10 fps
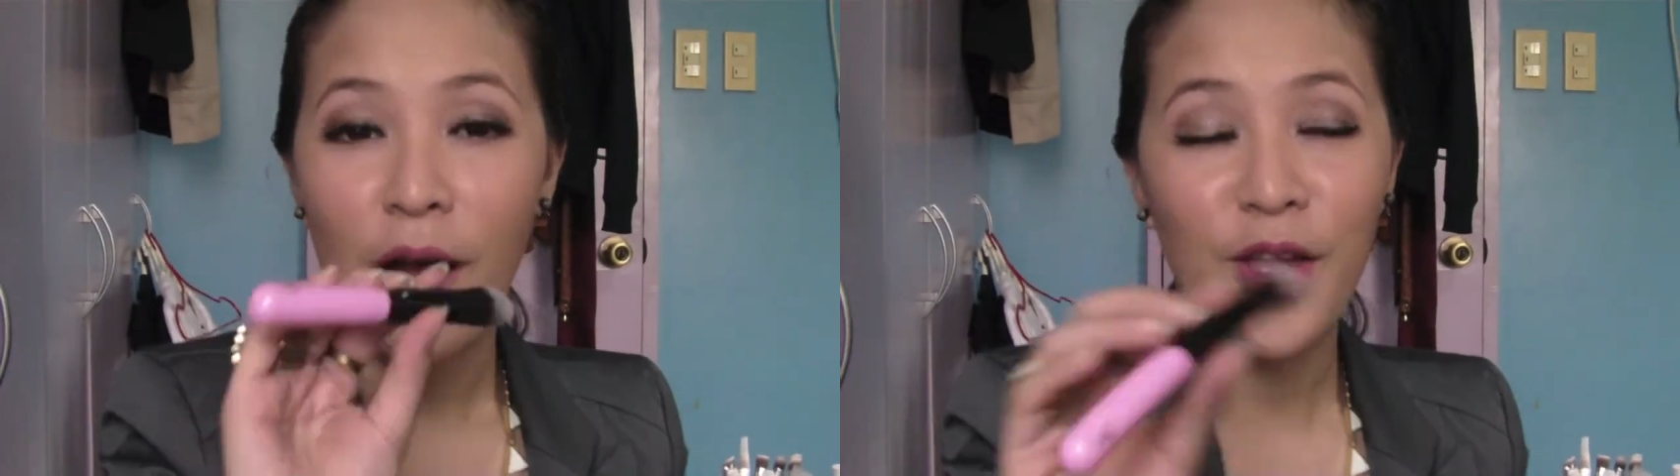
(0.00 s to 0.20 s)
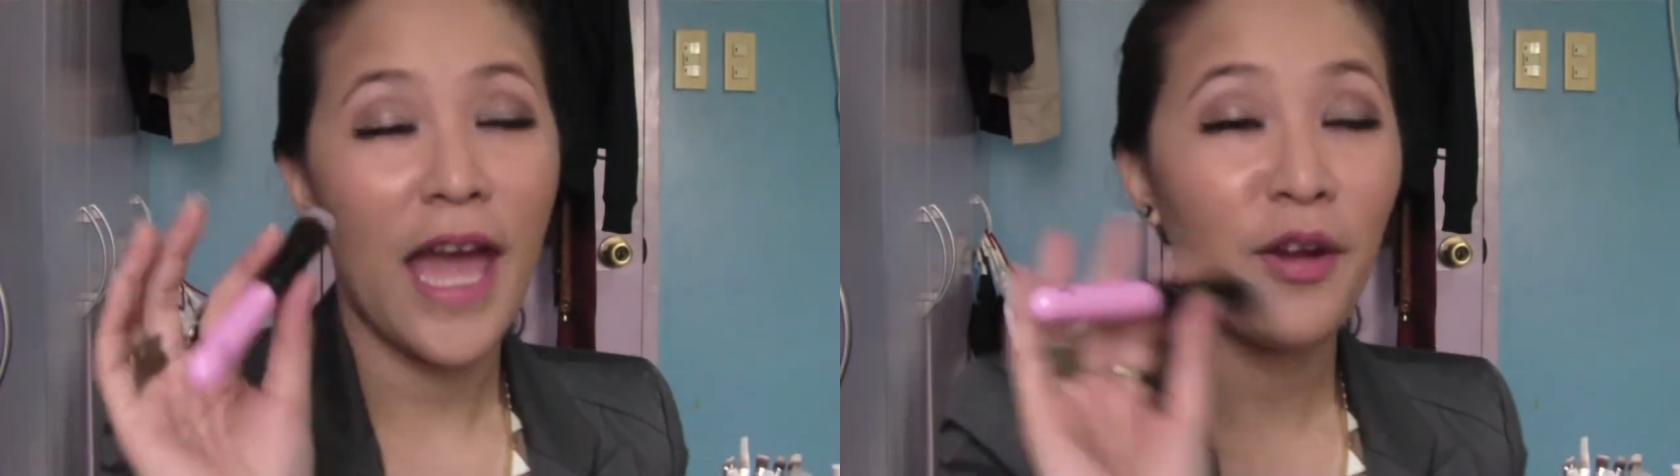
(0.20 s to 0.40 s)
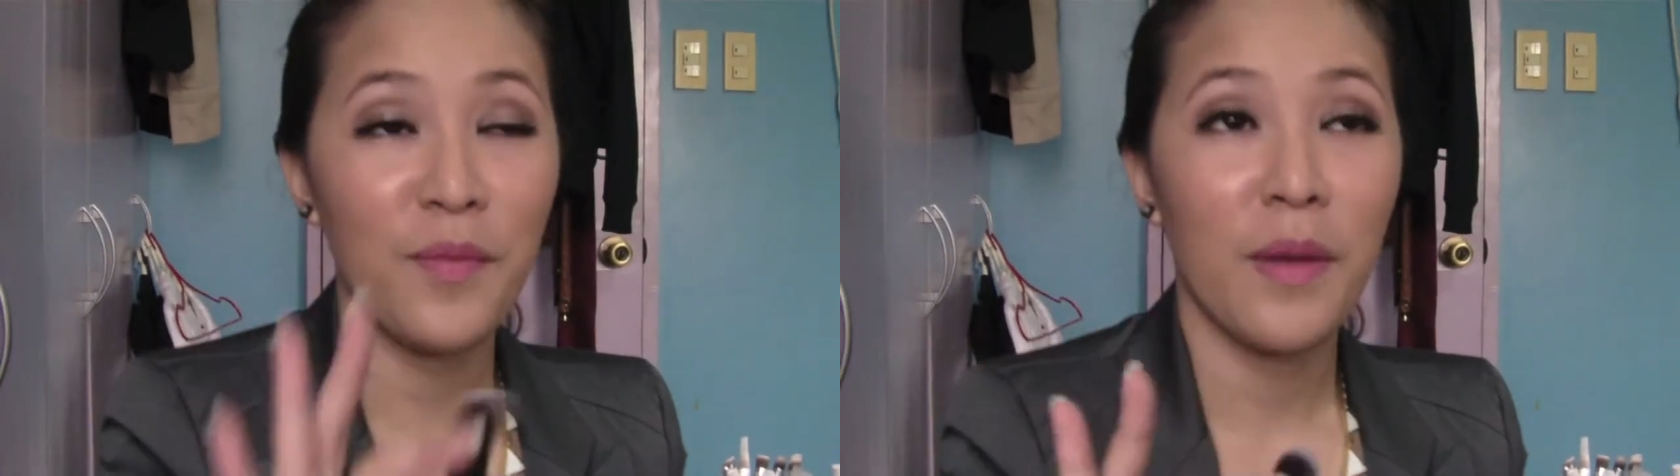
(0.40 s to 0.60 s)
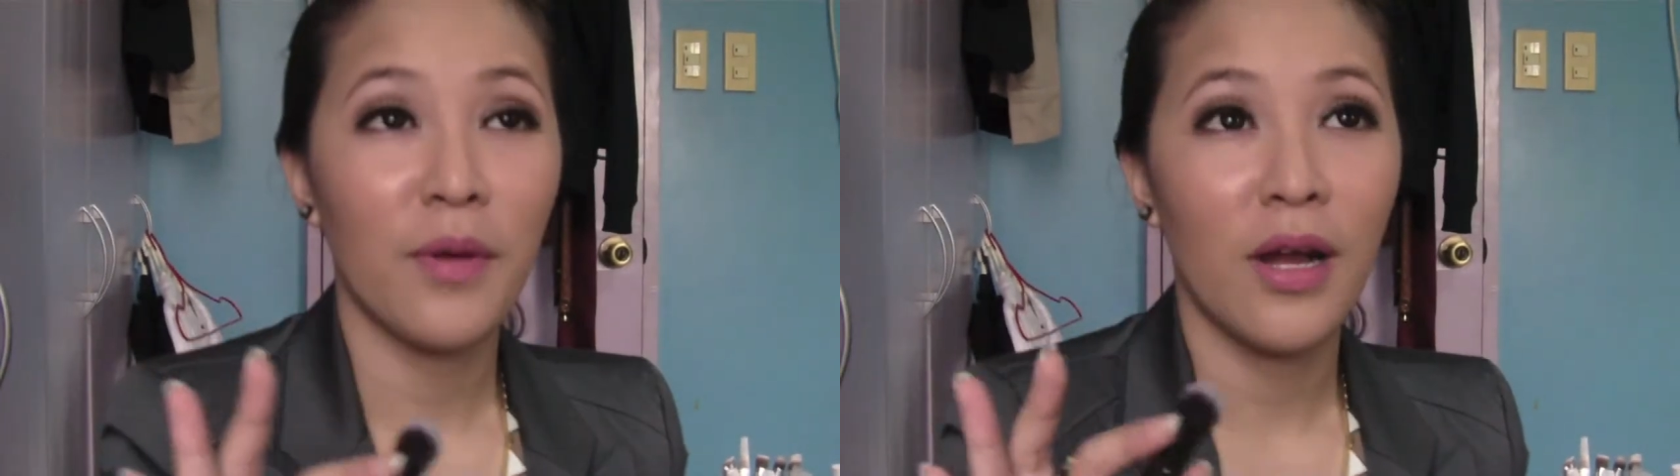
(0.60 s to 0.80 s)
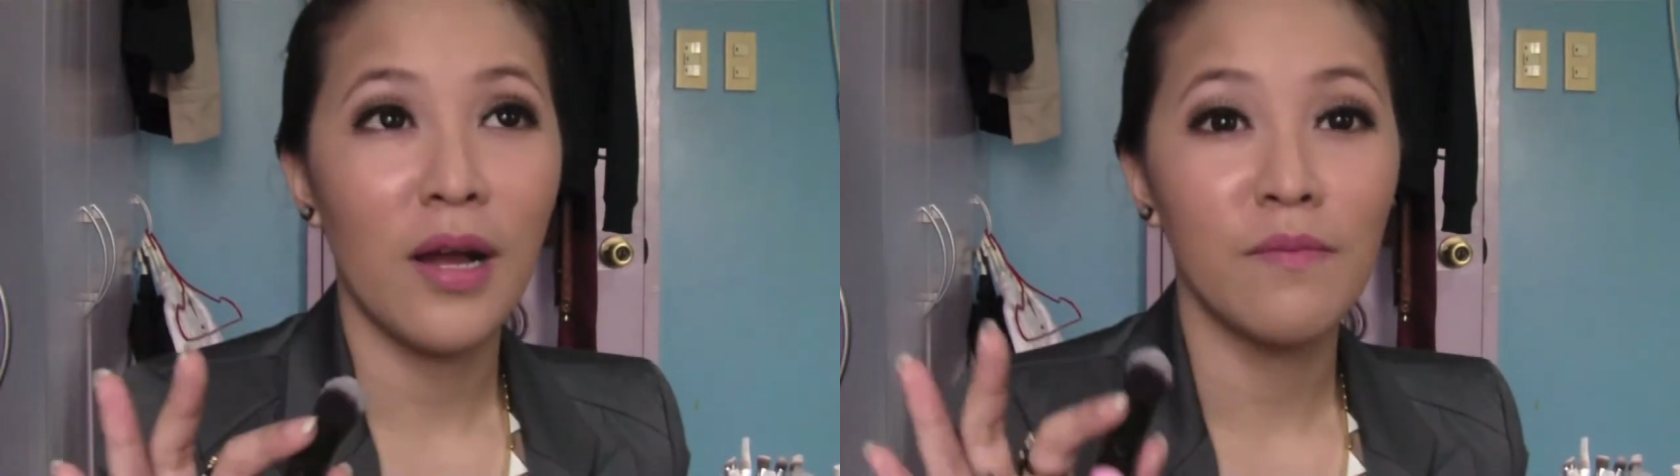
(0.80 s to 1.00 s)
Okay, I
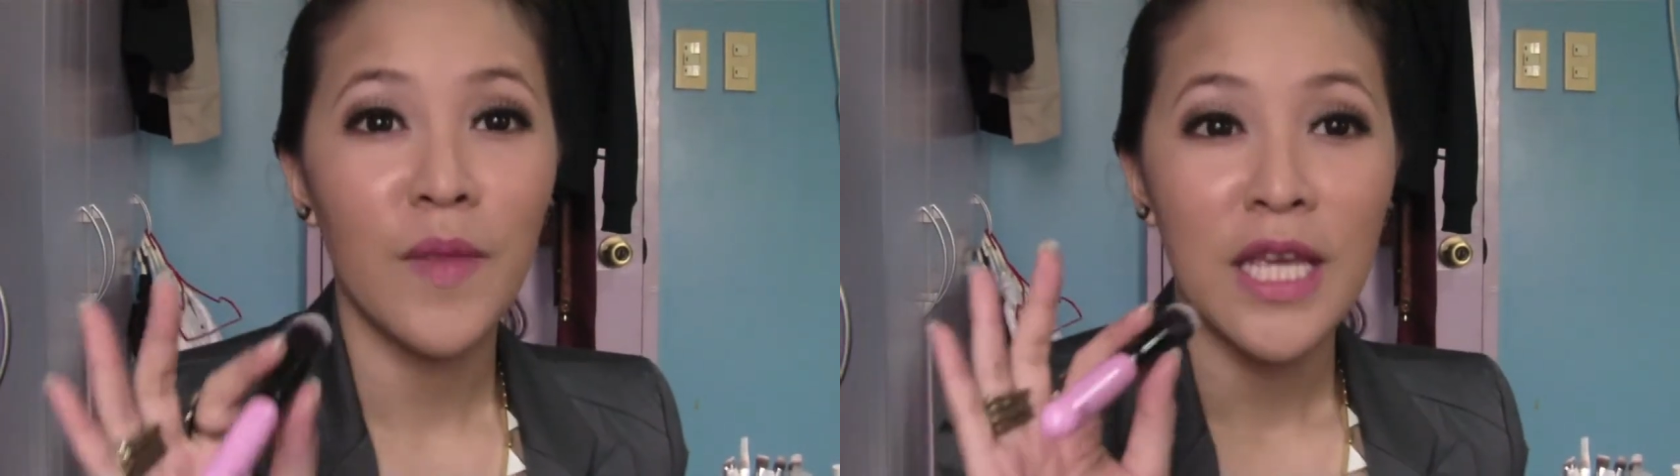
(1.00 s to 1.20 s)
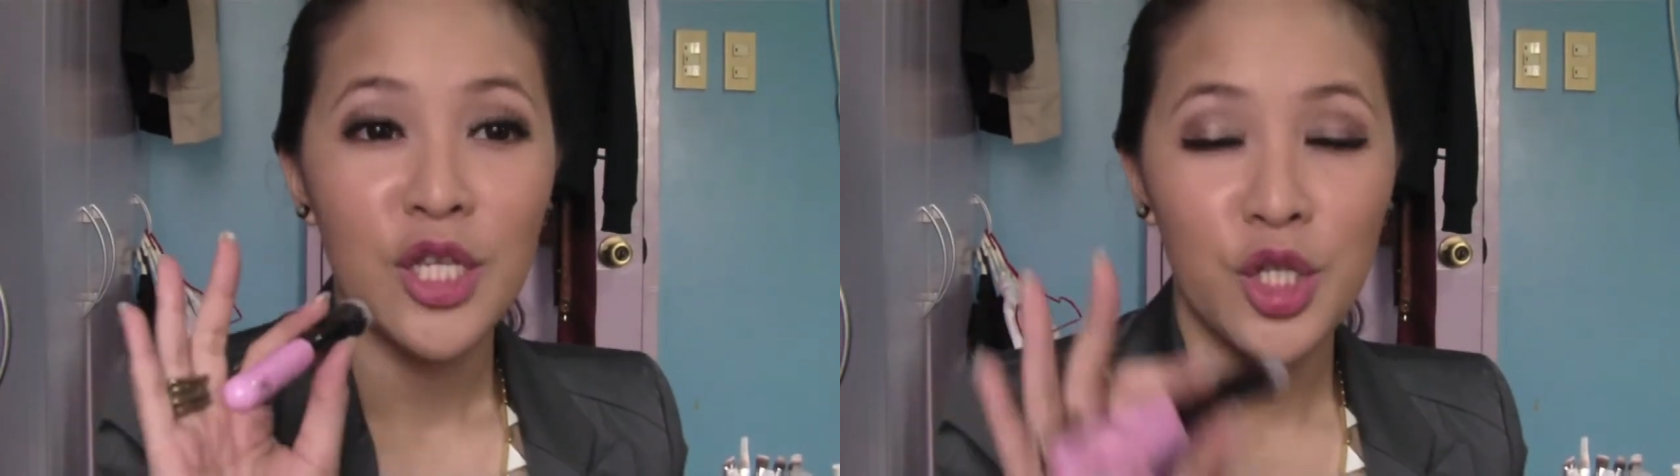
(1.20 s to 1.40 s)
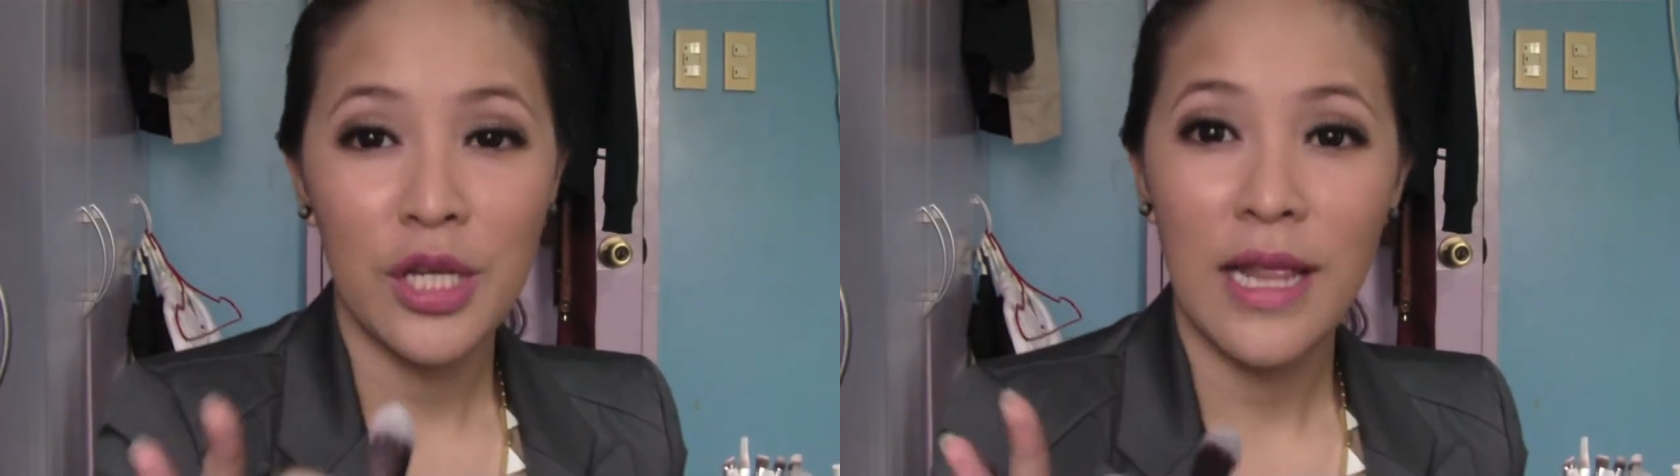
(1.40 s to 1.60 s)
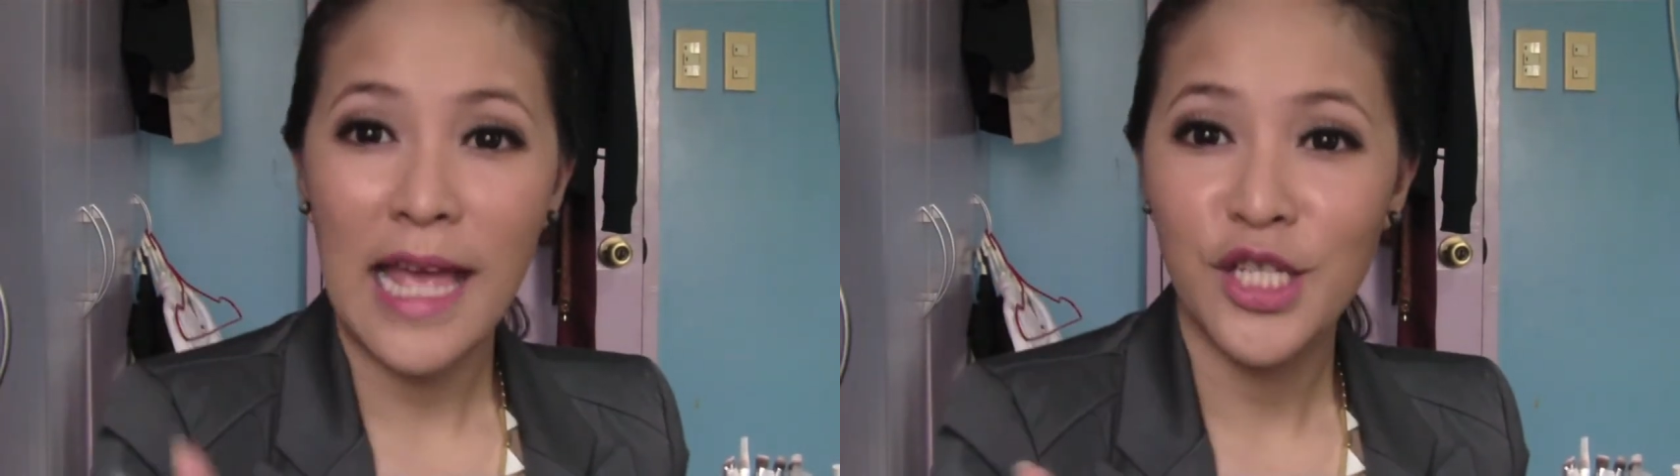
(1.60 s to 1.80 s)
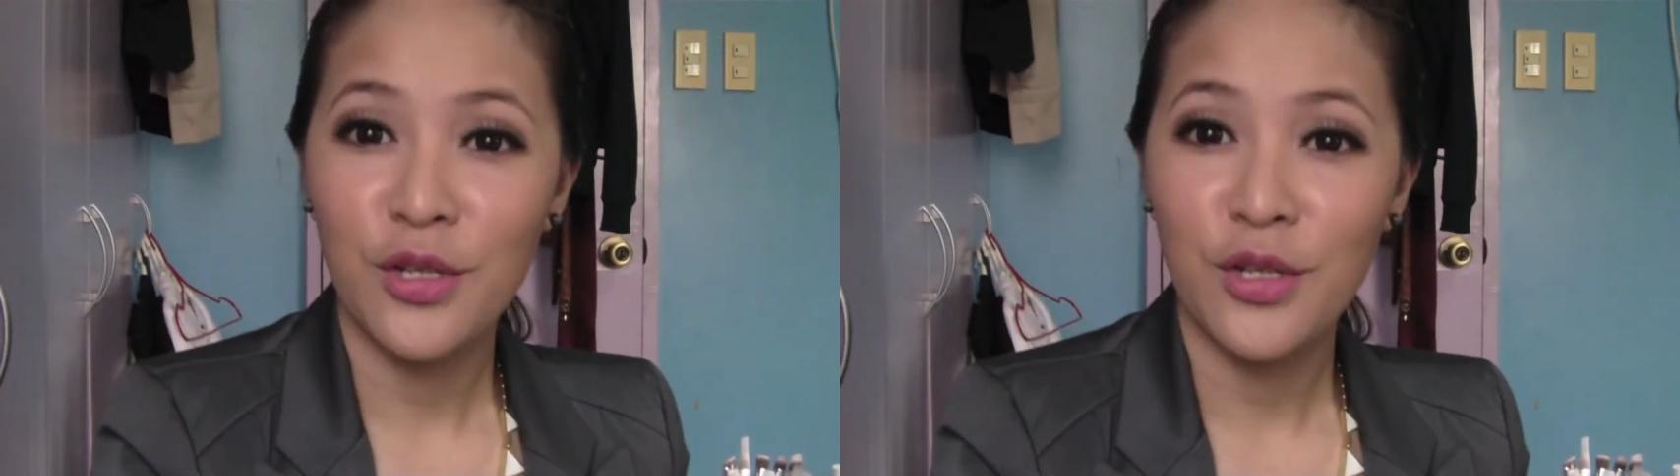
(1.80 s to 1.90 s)
remember, last